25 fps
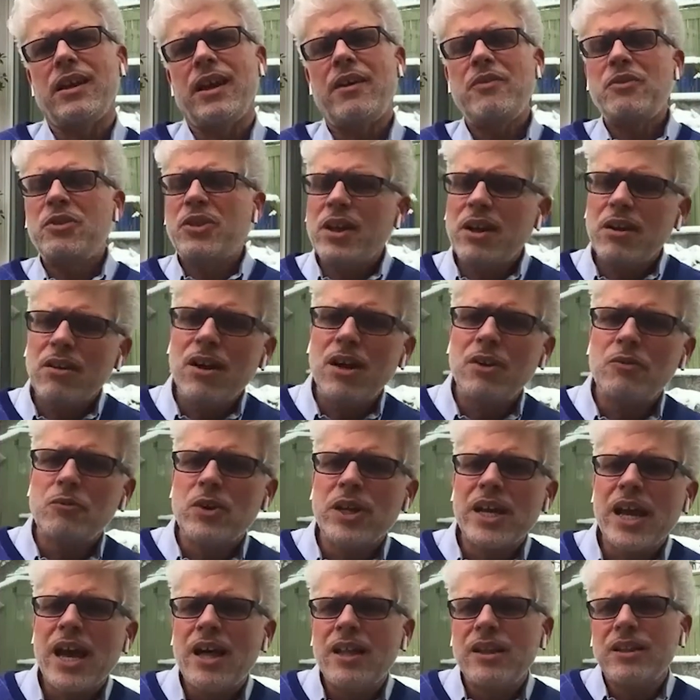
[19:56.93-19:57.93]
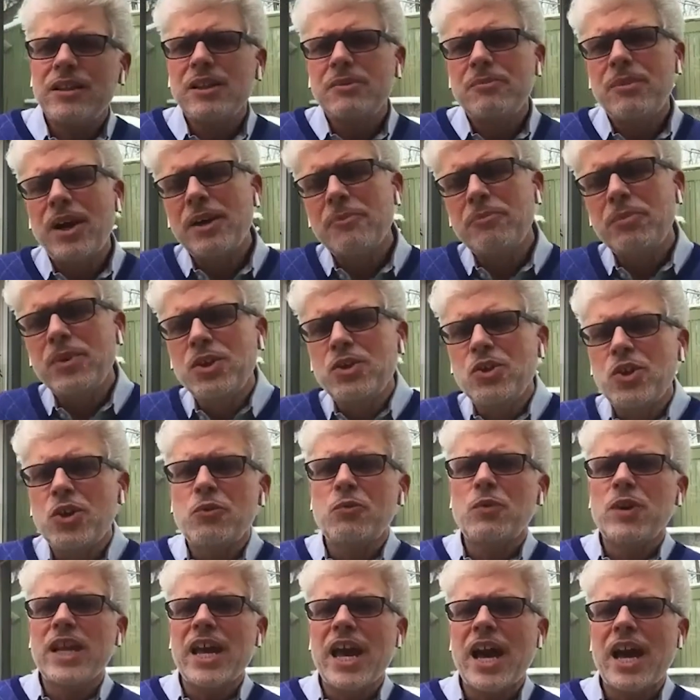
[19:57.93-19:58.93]
and their unreality might be
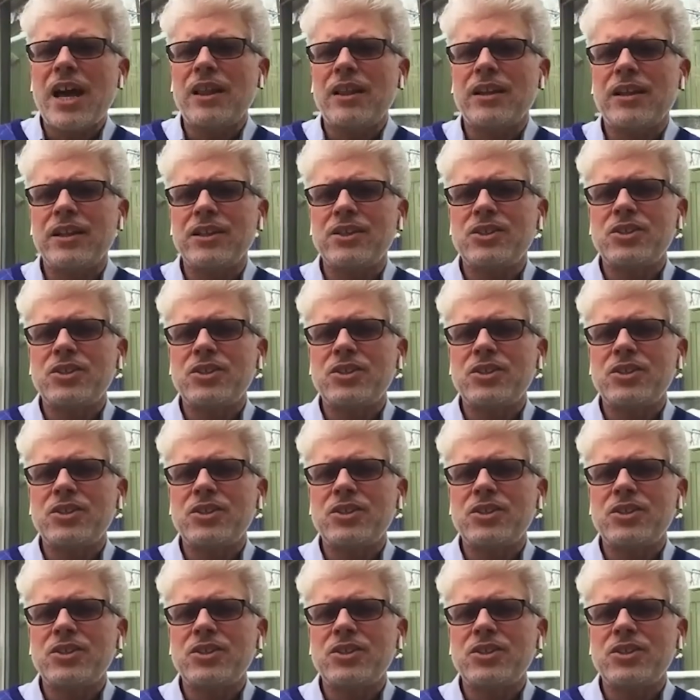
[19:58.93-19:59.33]
your reality.